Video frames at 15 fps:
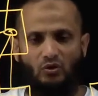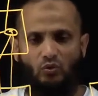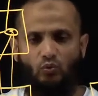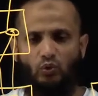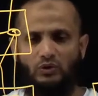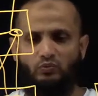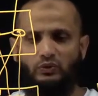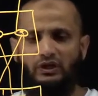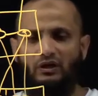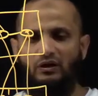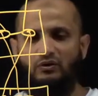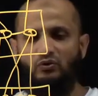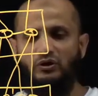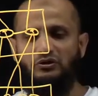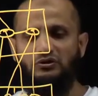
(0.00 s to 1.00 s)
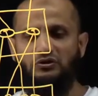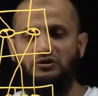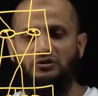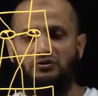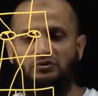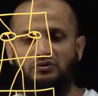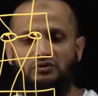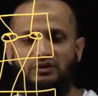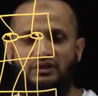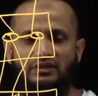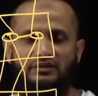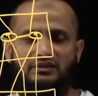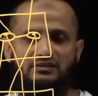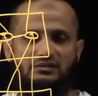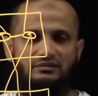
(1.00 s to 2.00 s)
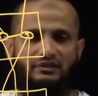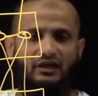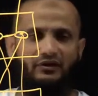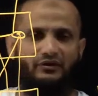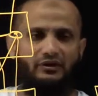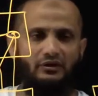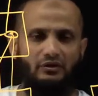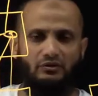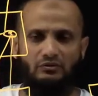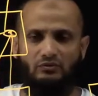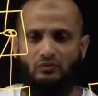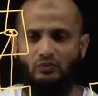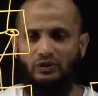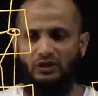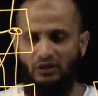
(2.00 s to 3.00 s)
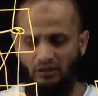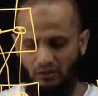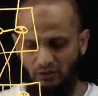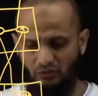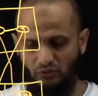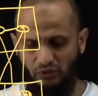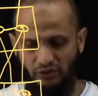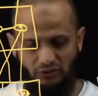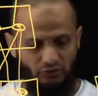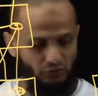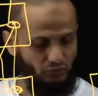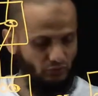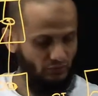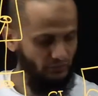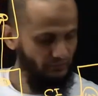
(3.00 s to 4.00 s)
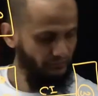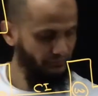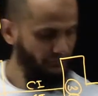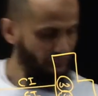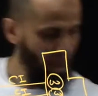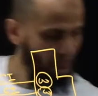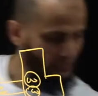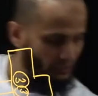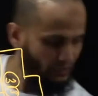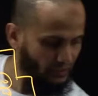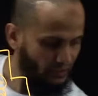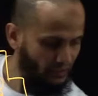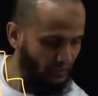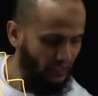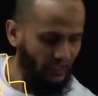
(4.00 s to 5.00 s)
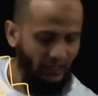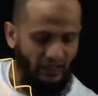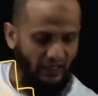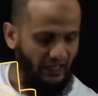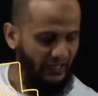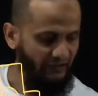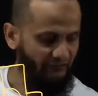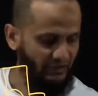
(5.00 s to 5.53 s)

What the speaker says: What we are going to do in this scenario, we are going to have a